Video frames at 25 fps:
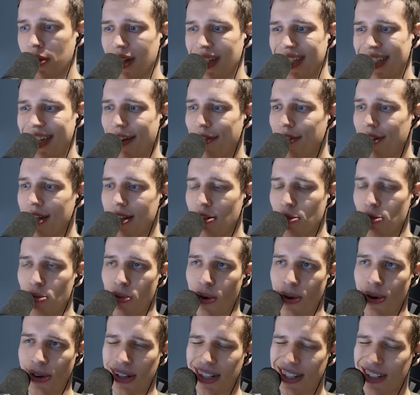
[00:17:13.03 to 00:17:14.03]
72
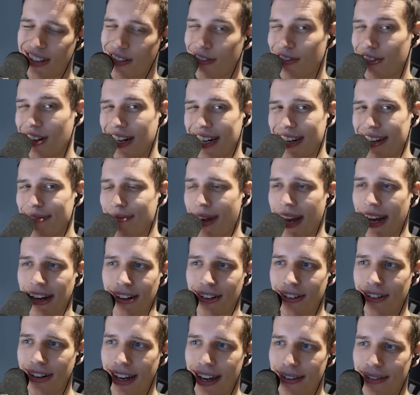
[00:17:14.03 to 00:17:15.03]
work is not really a
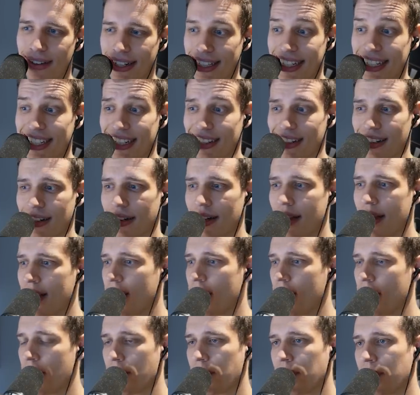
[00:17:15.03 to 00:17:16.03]
macro game. Like, this is
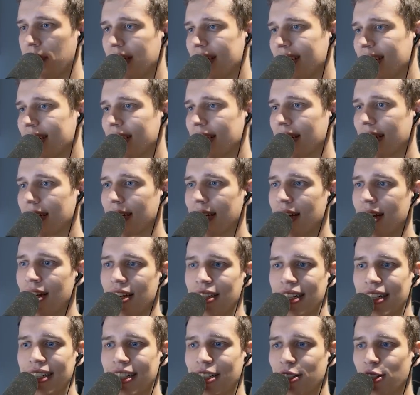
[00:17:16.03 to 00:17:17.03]

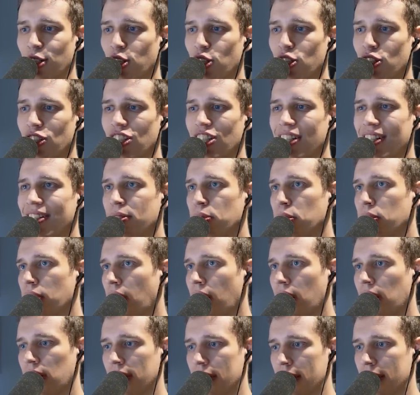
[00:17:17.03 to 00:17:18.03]
a concealed
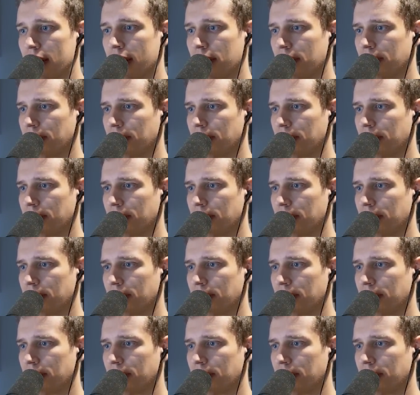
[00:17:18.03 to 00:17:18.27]
all-in.